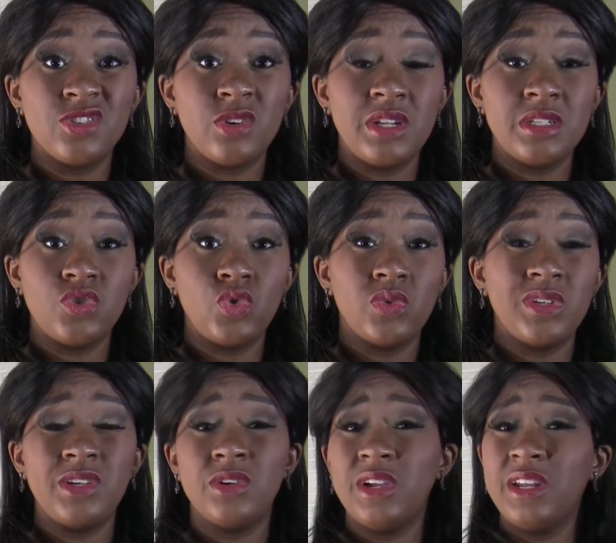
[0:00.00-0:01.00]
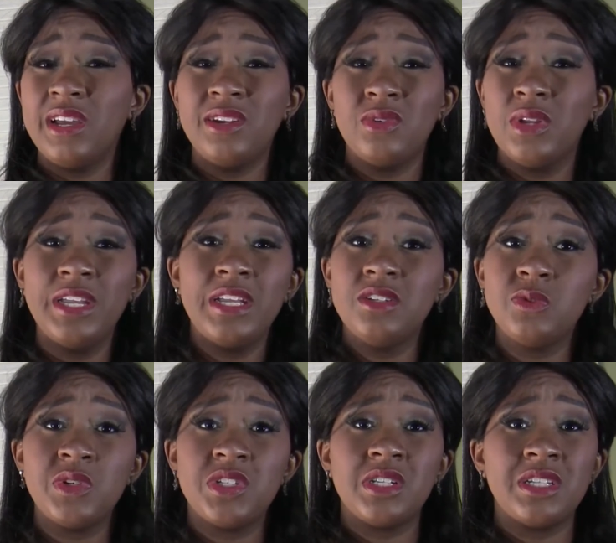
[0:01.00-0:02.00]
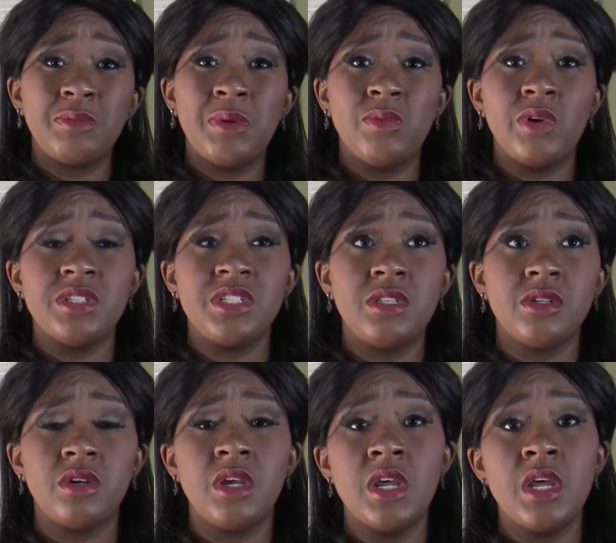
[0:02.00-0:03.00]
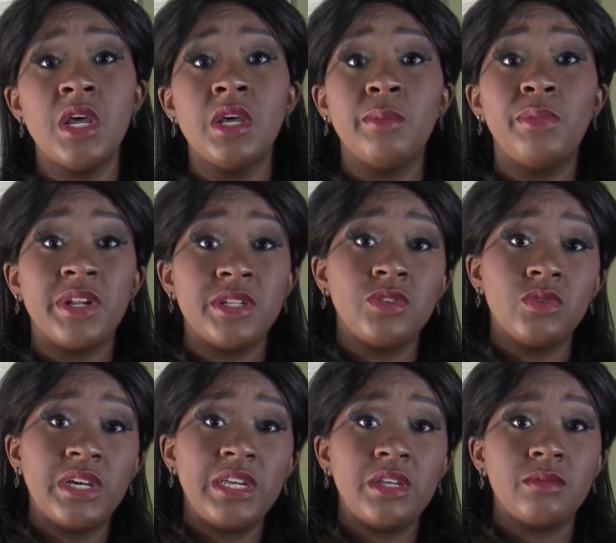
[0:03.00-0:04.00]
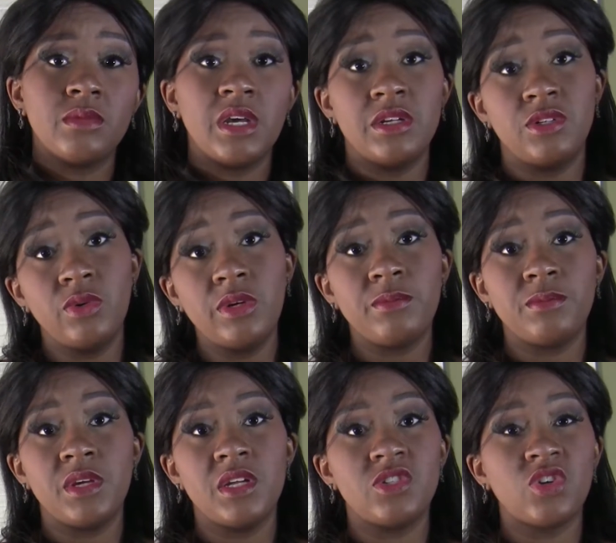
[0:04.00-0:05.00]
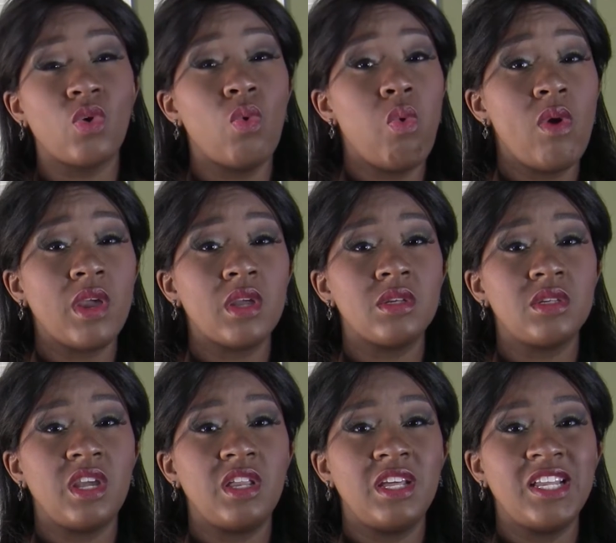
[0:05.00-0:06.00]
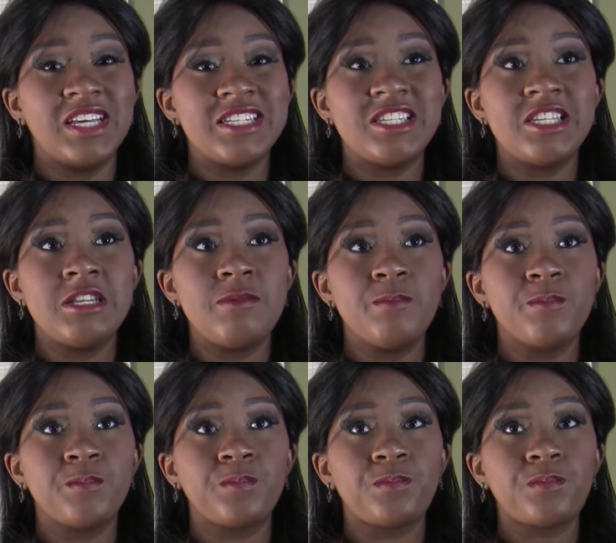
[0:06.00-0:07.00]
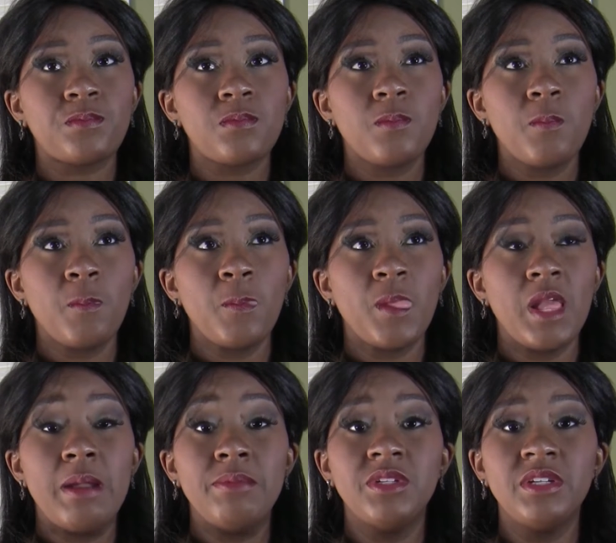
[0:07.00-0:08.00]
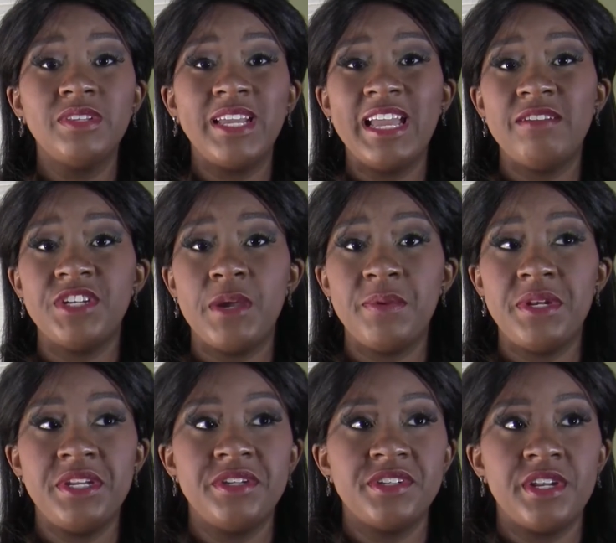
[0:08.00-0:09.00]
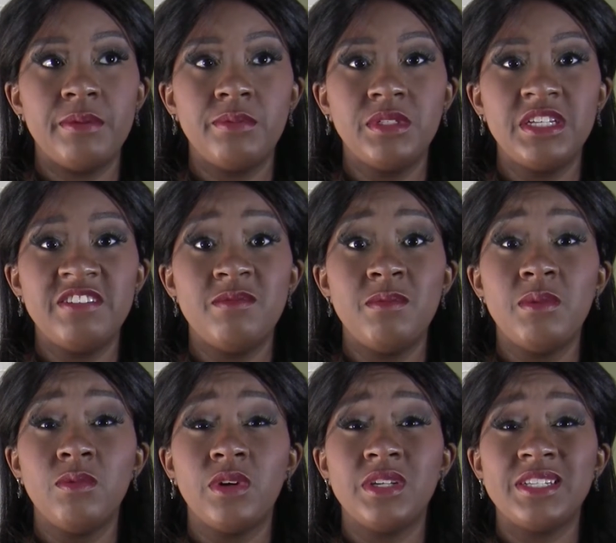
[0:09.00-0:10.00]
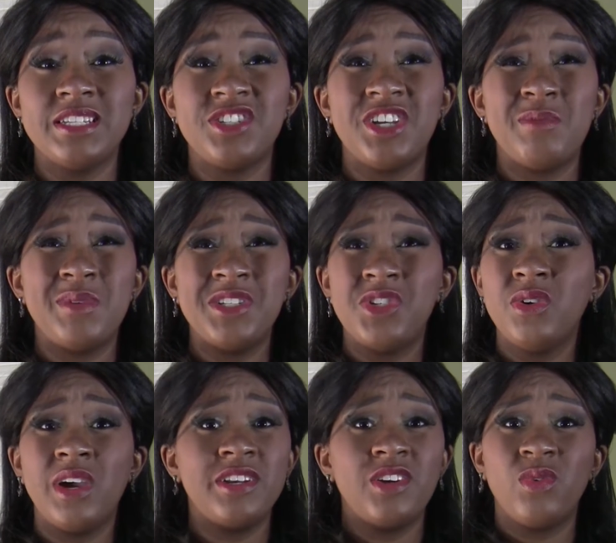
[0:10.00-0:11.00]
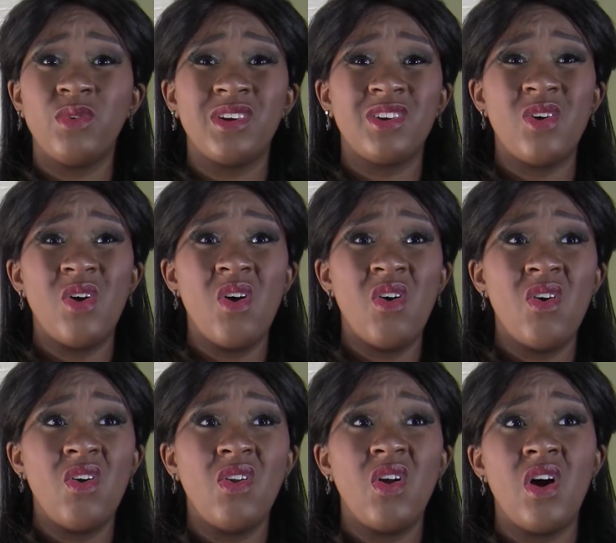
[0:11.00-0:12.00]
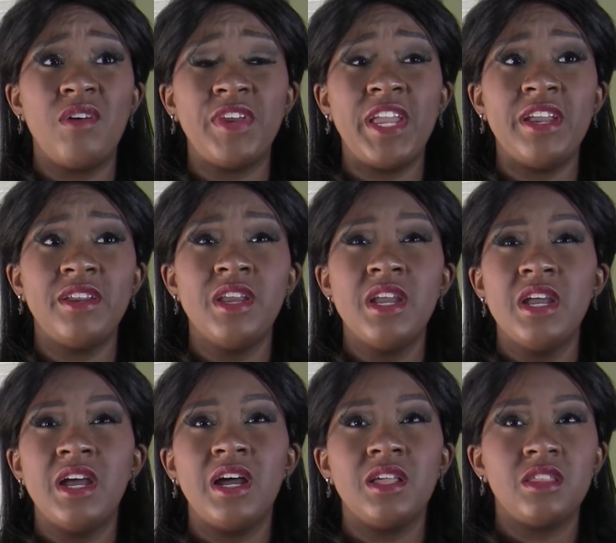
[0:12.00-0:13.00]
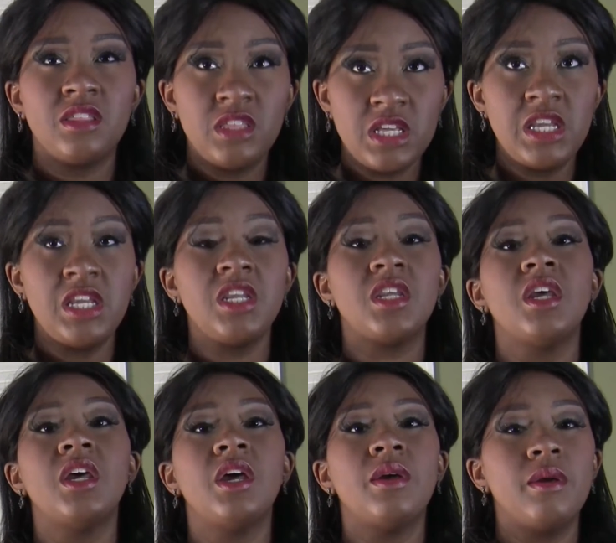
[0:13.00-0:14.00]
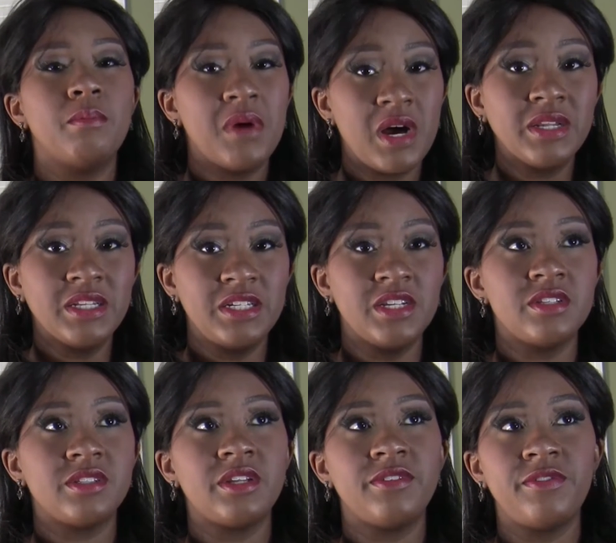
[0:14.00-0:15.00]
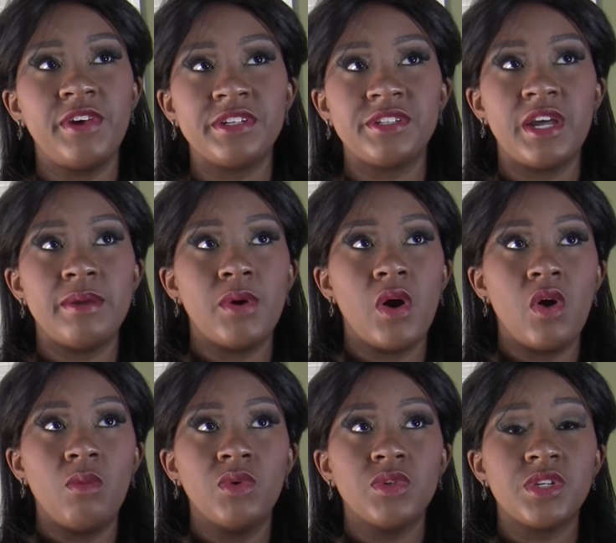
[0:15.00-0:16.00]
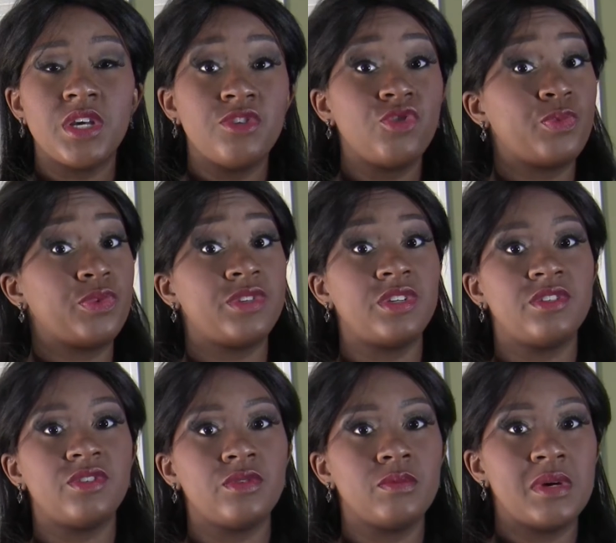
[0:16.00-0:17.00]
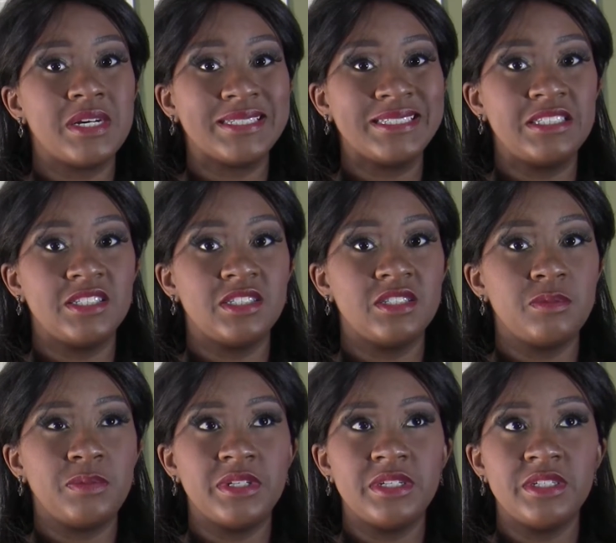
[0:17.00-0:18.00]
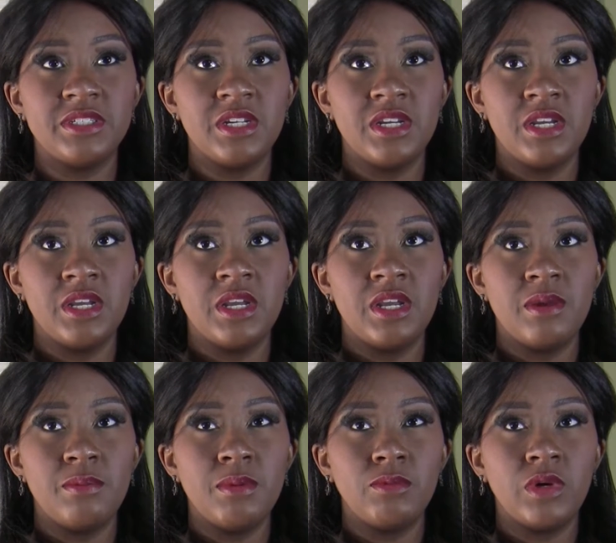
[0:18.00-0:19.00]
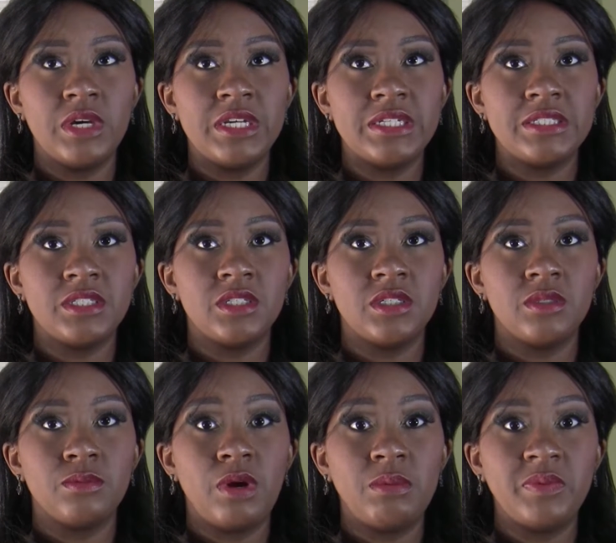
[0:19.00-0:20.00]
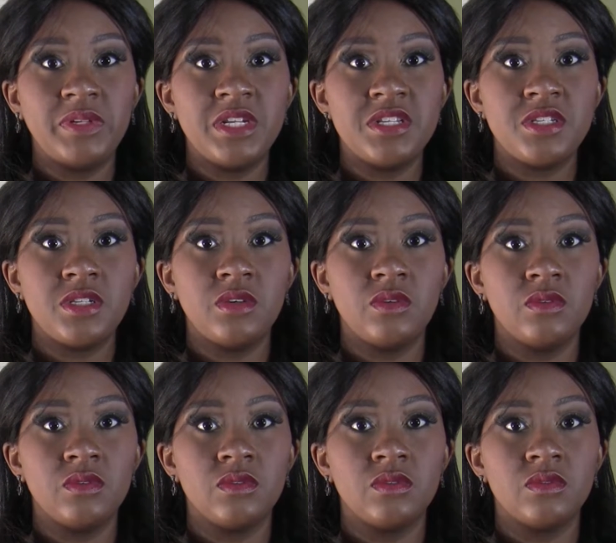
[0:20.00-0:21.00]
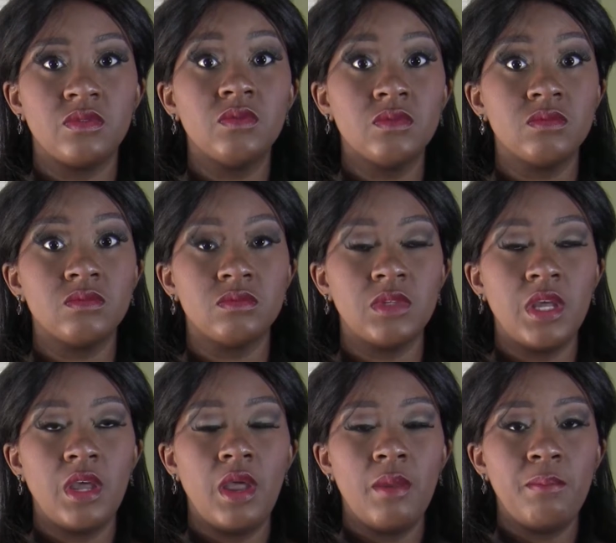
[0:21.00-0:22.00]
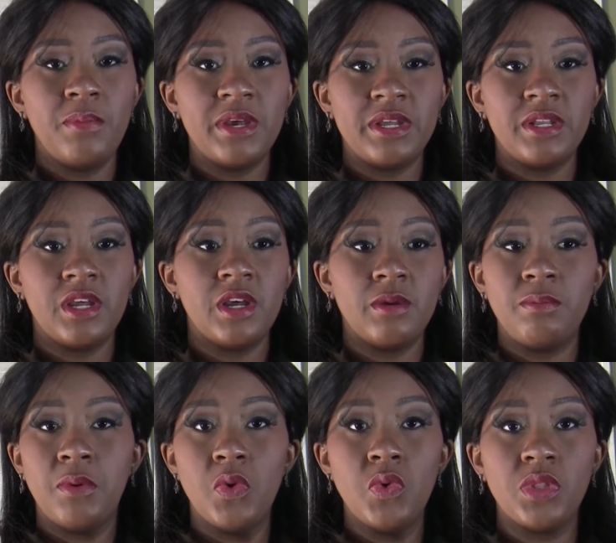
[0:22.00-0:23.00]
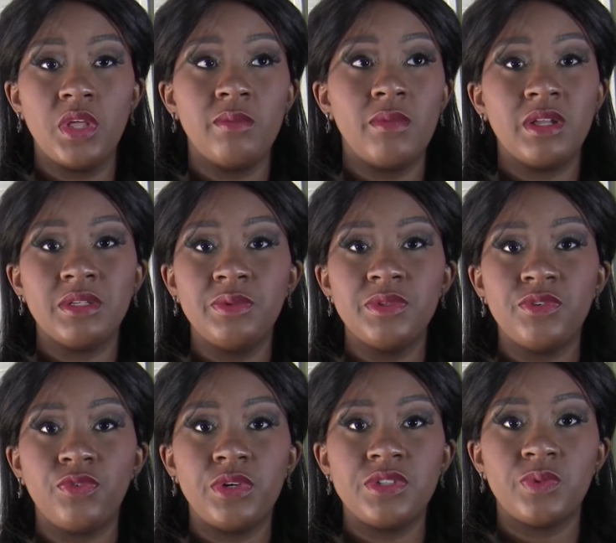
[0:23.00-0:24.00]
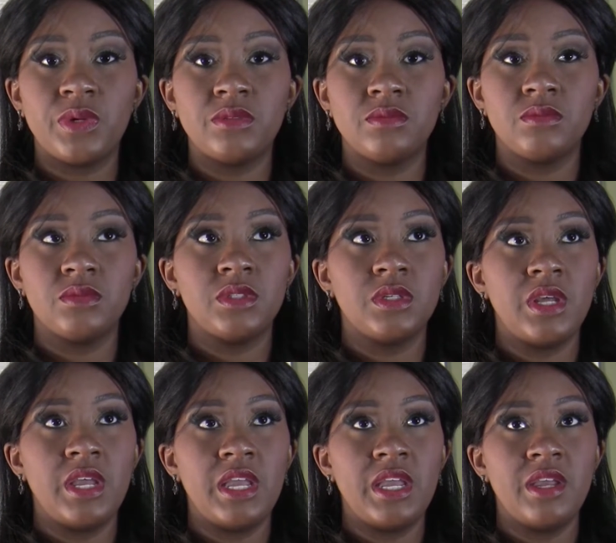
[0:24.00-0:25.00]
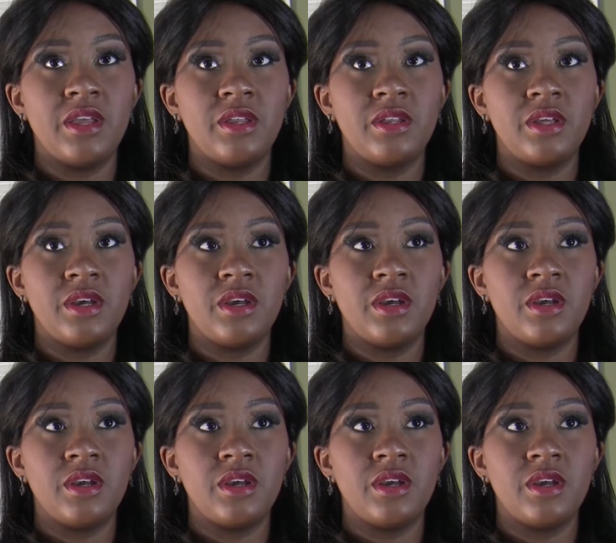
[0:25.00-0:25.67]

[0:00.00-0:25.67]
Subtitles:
as great as Duolingo, and I don't like it as much as I like Memrise either. But I do like it. I do it. It's a quick daily lesson. I believe they have Japanese, and I believe Memrise has Japanese too. I don't recall offhand. I think Mondly does. In fact, I'm almost 100% certain Mondly does, but Memrise probably does too. But both, and Mondly was free as well. And